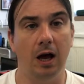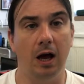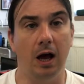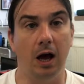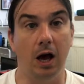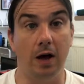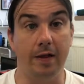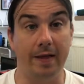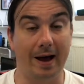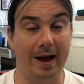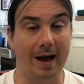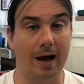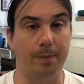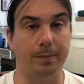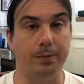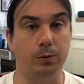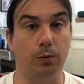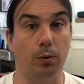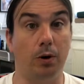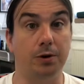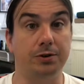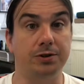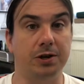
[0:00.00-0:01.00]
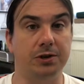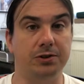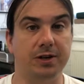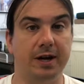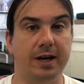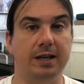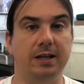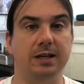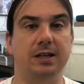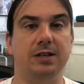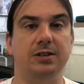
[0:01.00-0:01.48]
That happened whilst I was at
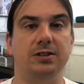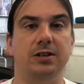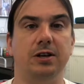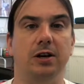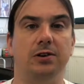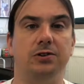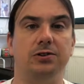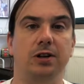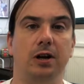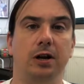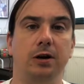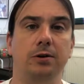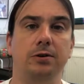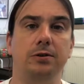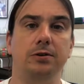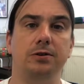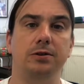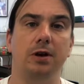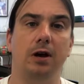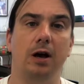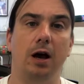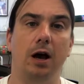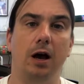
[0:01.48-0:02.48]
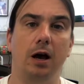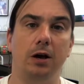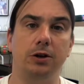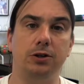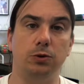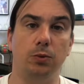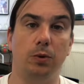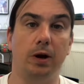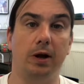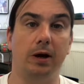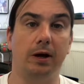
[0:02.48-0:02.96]
NDC Oslo.
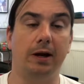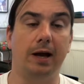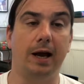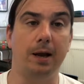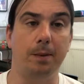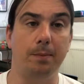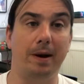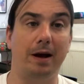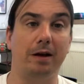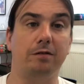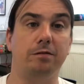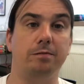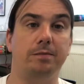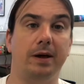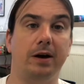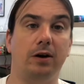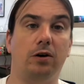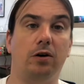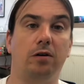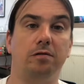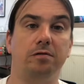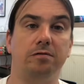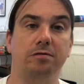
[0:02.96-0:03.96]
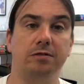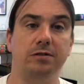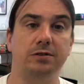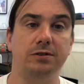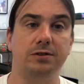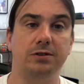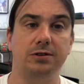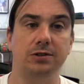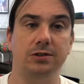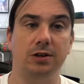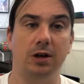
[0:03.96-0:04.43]
So when I came back from that
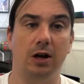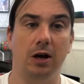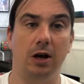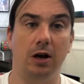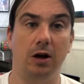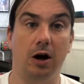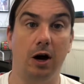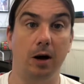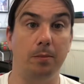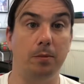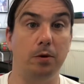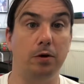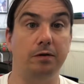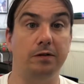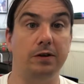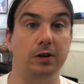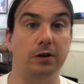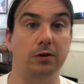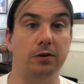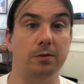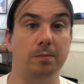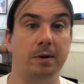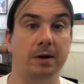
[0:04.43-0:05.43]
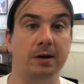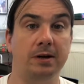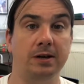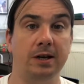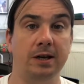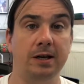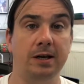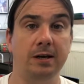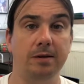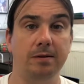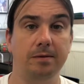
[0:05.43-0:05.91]
conference, I moved in on the
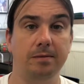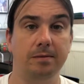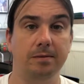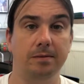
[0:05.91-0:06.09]
Monday,